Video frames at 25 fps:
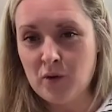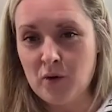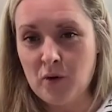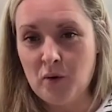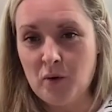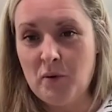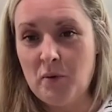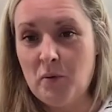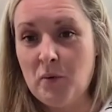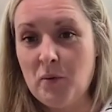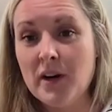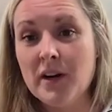or
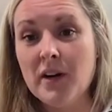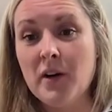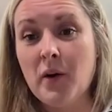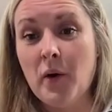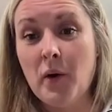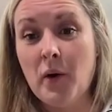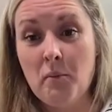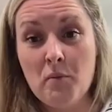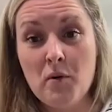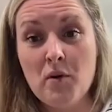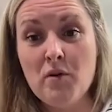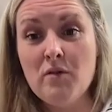we weren't going
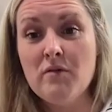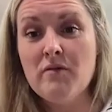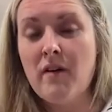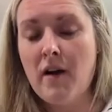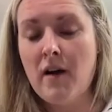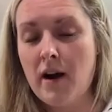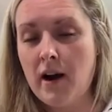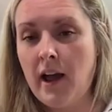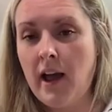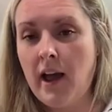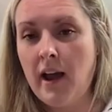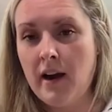to move
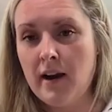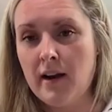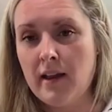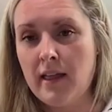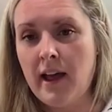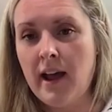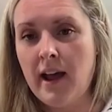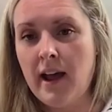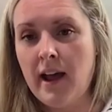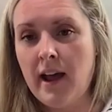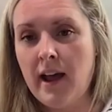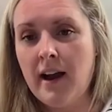our care
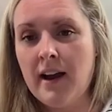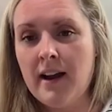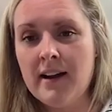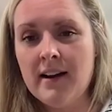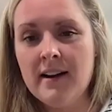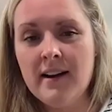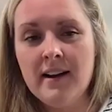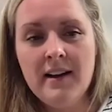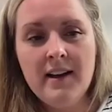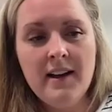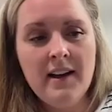there.